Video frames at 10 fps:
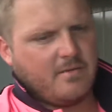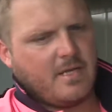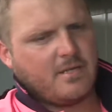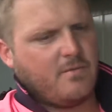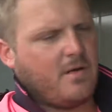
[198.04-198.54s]

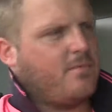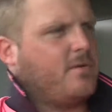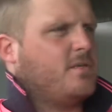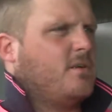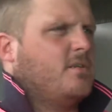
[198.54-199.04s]
had to run a
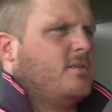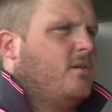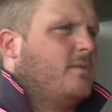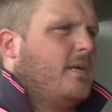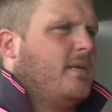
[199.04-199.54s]
pretty solid
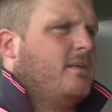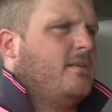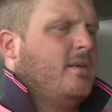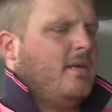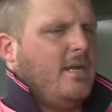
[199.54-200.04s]
time again,
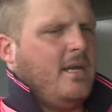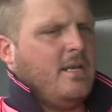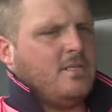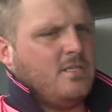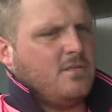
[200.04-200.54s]

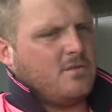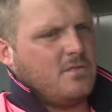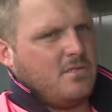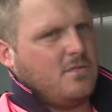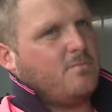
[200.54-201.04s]
and she
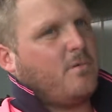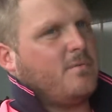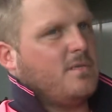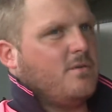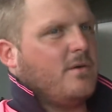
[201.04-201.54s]
should
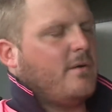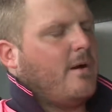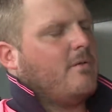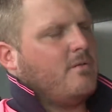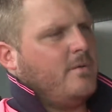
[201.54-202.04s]
probably still get
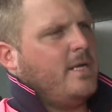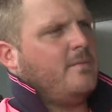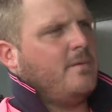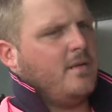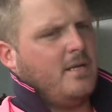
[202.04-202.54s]
away with her
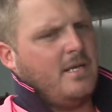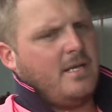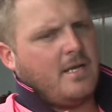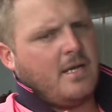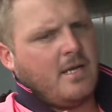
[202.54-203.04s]
win. But
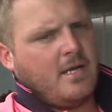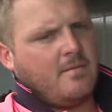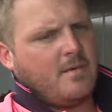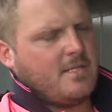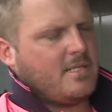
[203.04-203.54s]

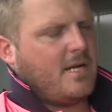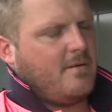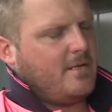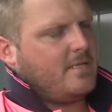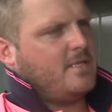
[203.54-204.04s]
I just can't
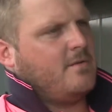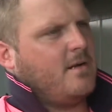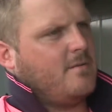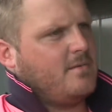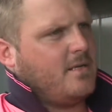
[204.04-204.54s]
wait to set her
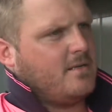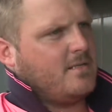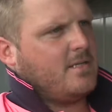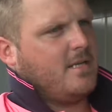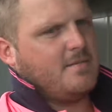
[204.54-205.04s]
up. I
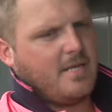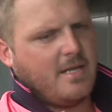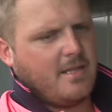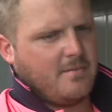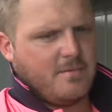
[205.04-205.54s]
just keep
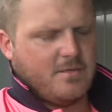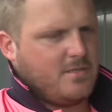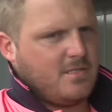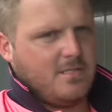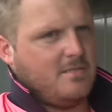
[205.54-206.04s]
saying that because
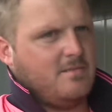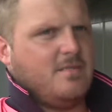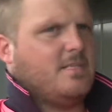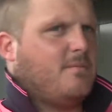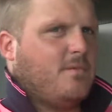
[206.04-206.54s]

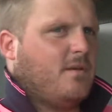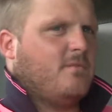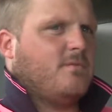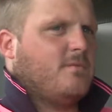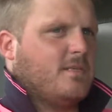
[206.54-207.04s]
she's
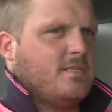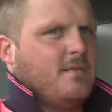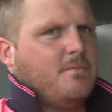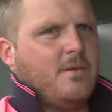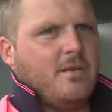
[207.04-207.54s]
unbelievable with a
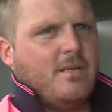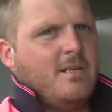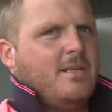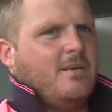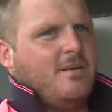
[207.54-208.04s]
sit, but
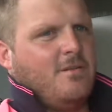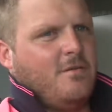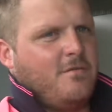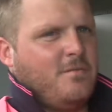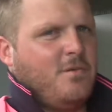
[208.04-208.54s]
I
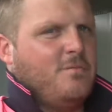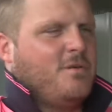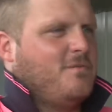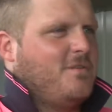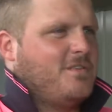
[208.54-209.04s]
learnt from Blue
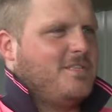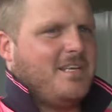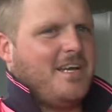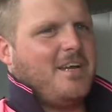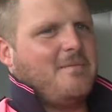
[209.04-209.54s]
Moon Rising you
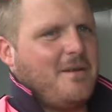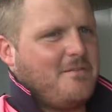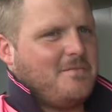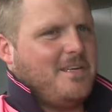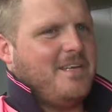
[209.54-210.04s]
can't go back
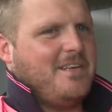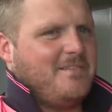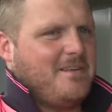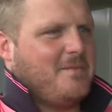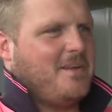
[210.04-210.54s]
from 10
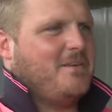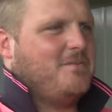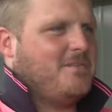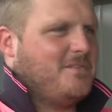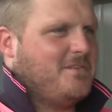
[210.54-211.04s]
at Menangle
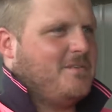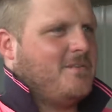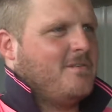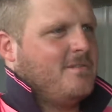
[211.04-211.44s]
with a 2-year-old.